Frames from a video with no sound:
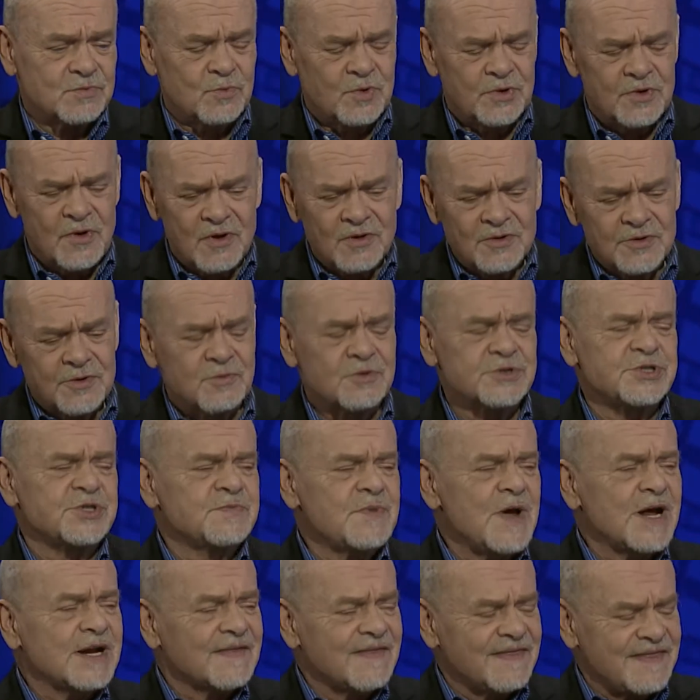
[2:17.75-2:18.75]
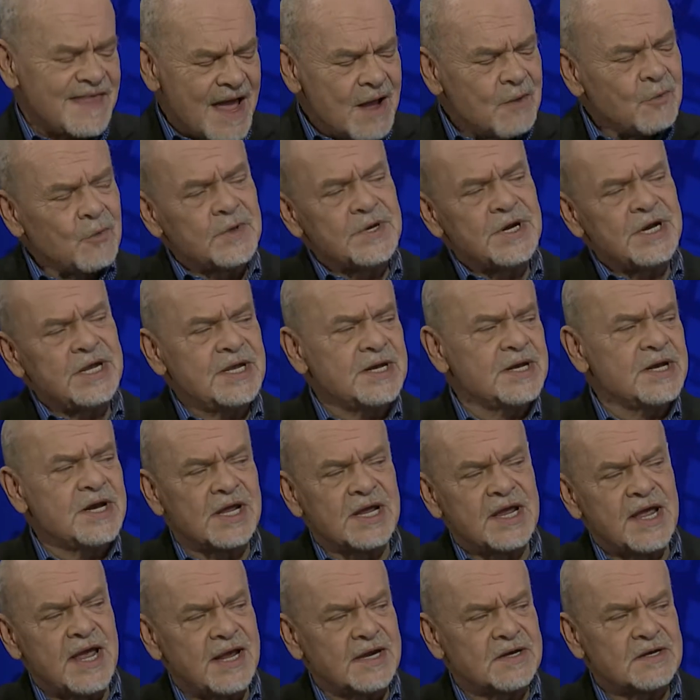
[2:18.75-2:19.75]
With all due respect, that would
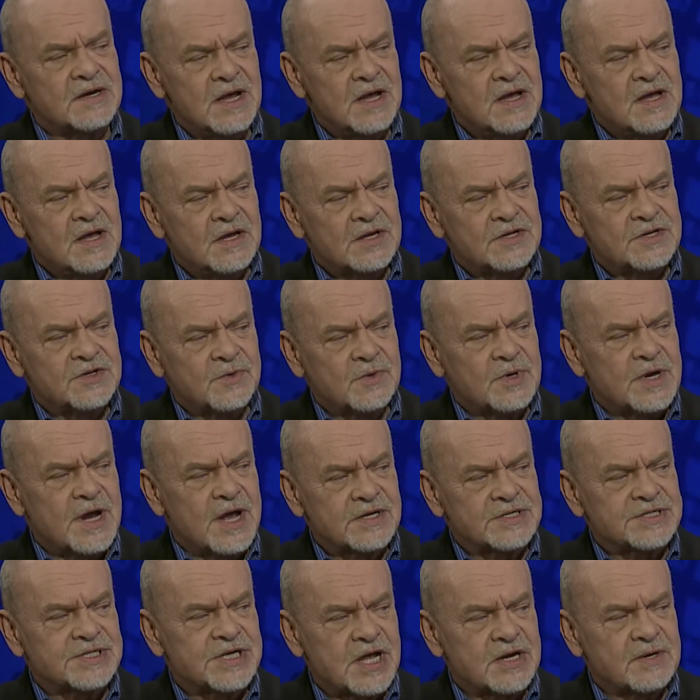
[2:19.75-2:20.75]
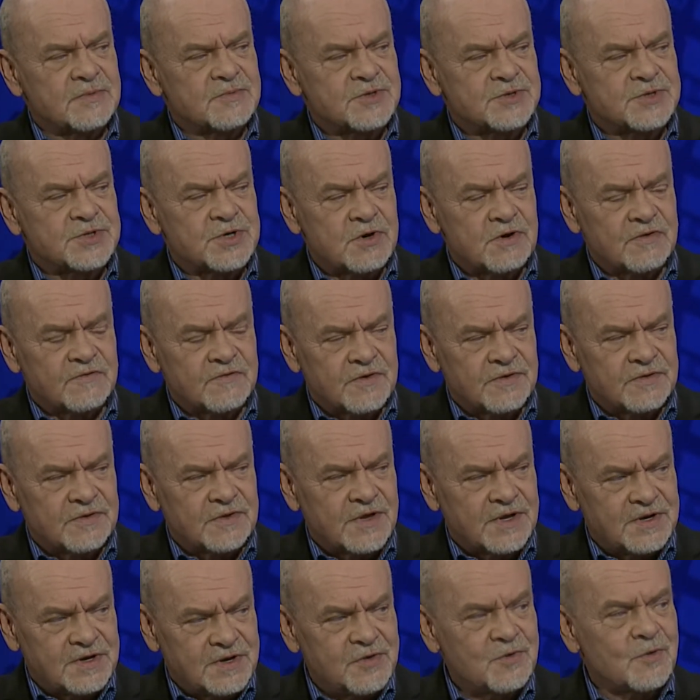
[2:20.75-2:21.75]
indicate to an outside observer
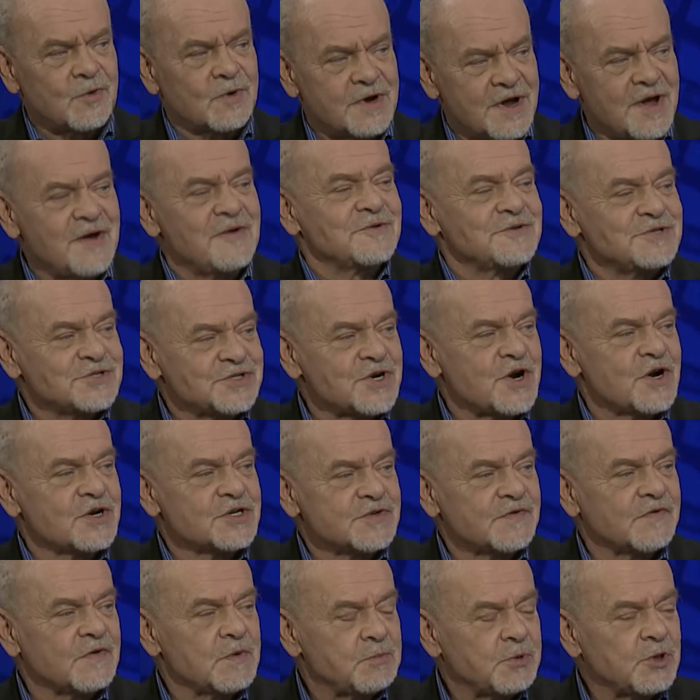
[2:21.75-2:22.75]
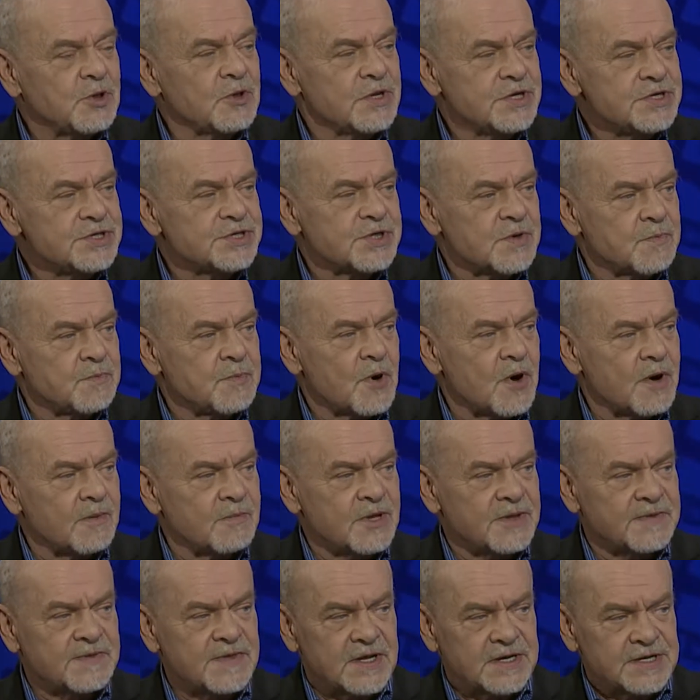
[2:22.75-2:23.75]
that you are now in charge of a police
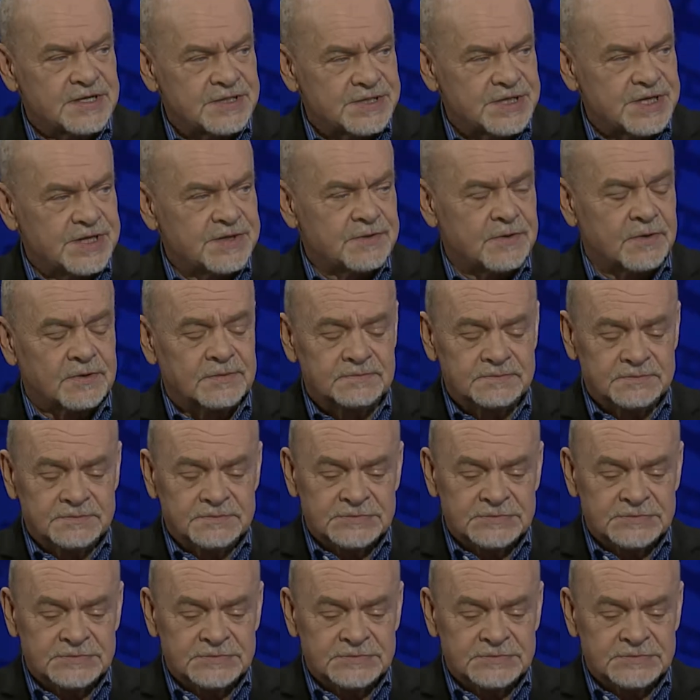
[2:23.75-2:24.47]
department that is either